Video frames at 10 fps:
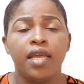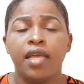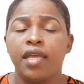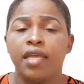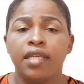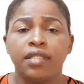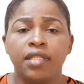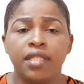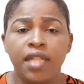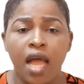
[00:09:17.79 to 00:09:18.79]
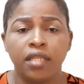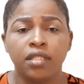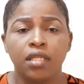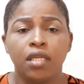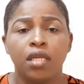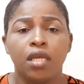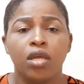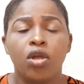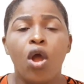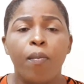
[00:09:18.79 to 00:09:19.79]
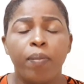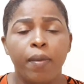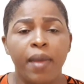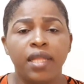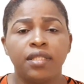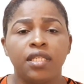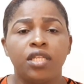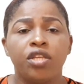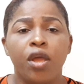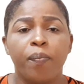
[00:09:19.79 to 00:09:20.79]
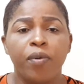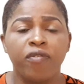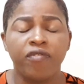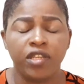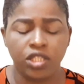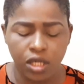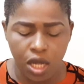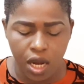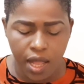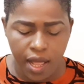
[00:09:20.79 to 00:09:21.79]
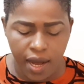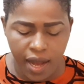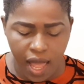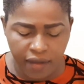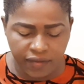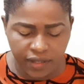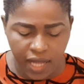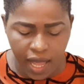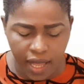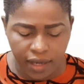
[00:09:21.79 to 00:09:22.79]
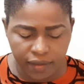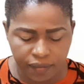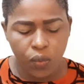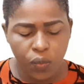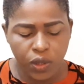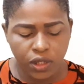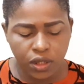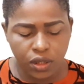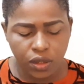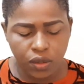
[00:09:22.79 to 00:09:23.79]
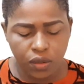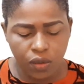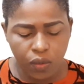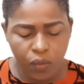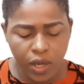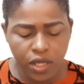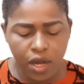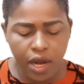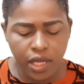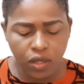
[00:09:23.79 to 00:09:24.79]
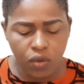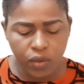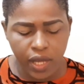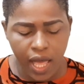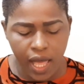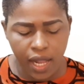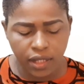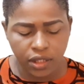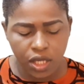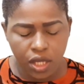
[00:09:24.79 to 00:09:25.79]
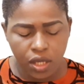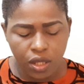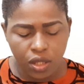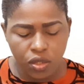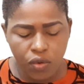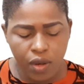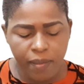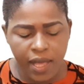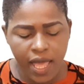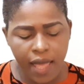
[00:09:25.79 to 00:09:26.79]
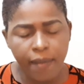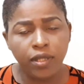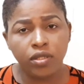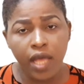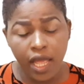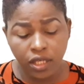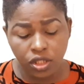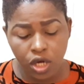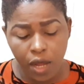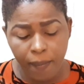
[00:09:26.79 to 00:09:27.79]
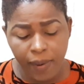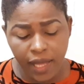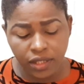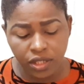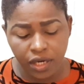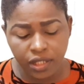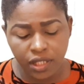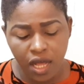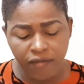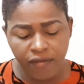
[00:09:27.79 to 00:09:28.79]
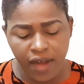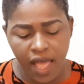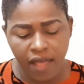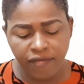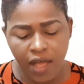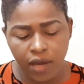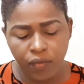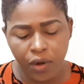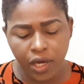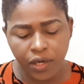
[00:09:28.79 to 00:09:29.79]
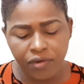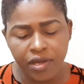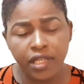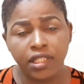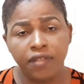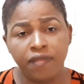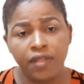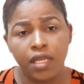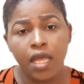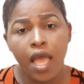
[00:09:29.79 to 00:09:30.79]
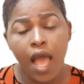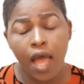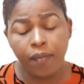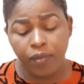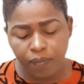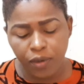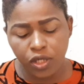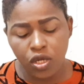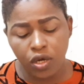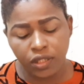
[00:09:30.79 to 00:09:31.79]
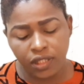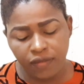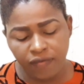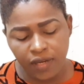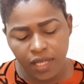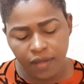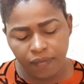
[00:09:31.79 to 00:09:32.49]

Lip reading: is not complementing your professional lifestyle. When you're in good health, you will be able to enjoy pleasures of life and work creatively and productively.